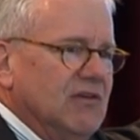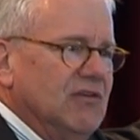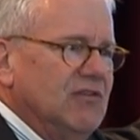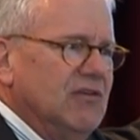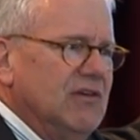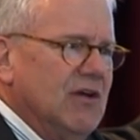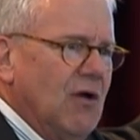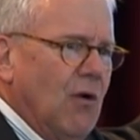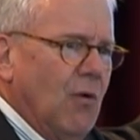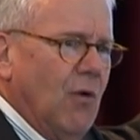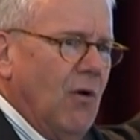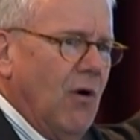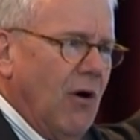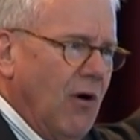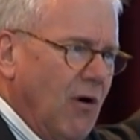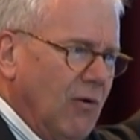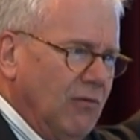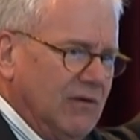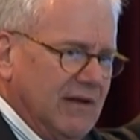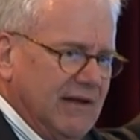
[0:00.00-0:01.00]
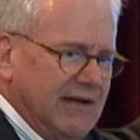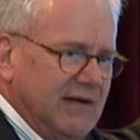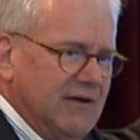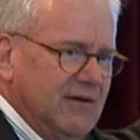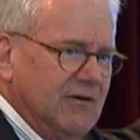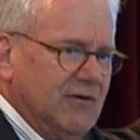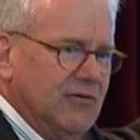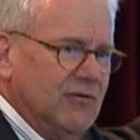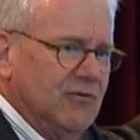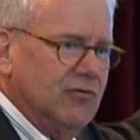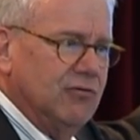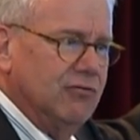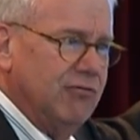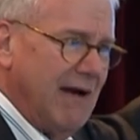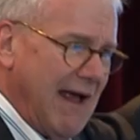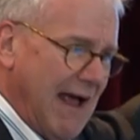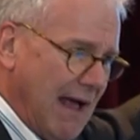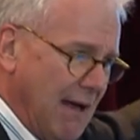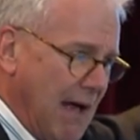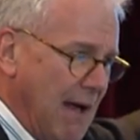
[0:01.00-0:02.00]
so you go, holy
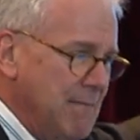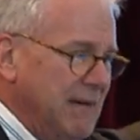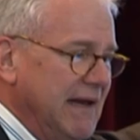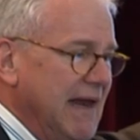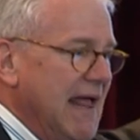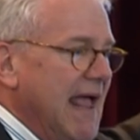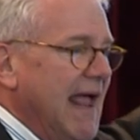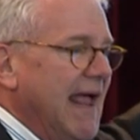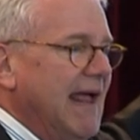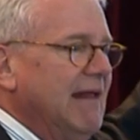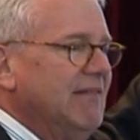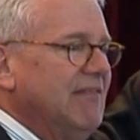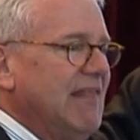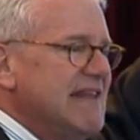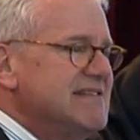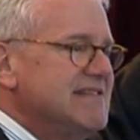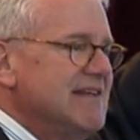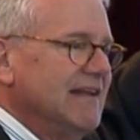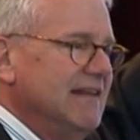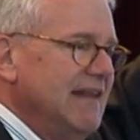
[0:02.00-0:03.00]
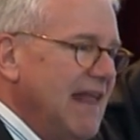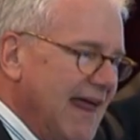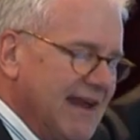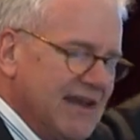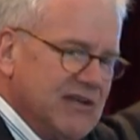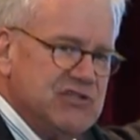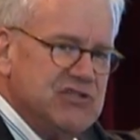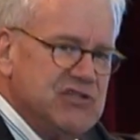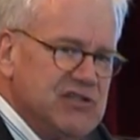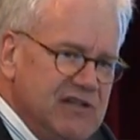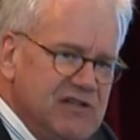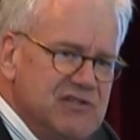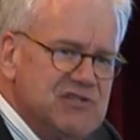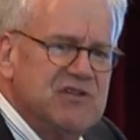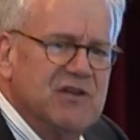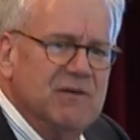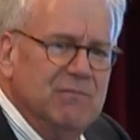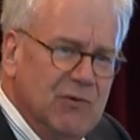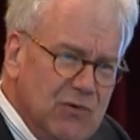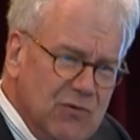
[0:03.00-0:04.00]
crap. I mean, it, that's a lot of cheese
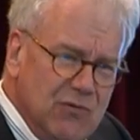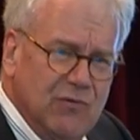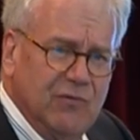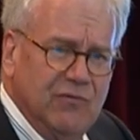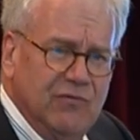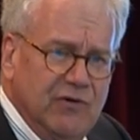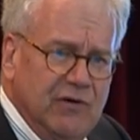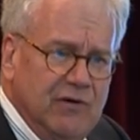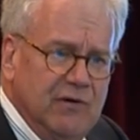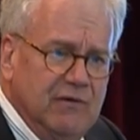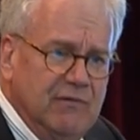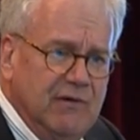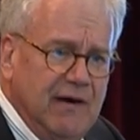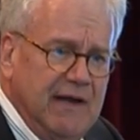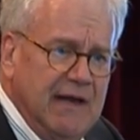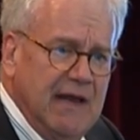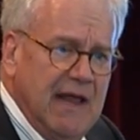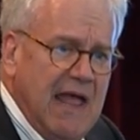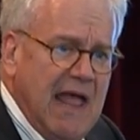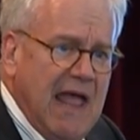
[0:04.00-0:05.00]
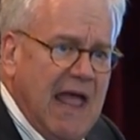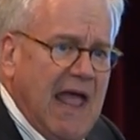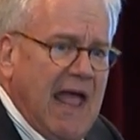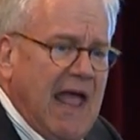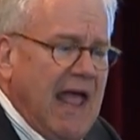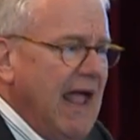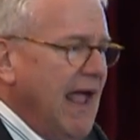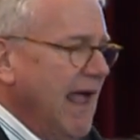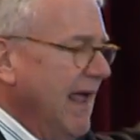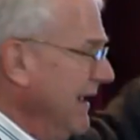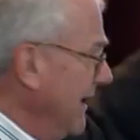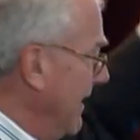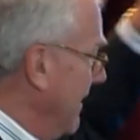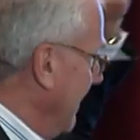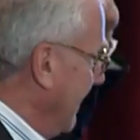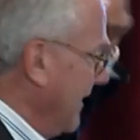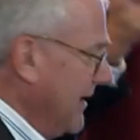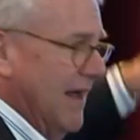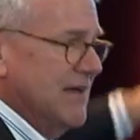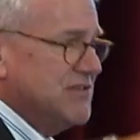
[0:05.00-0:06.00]
to move, right? It
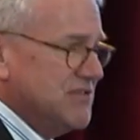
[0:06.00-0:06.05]
eh, eh,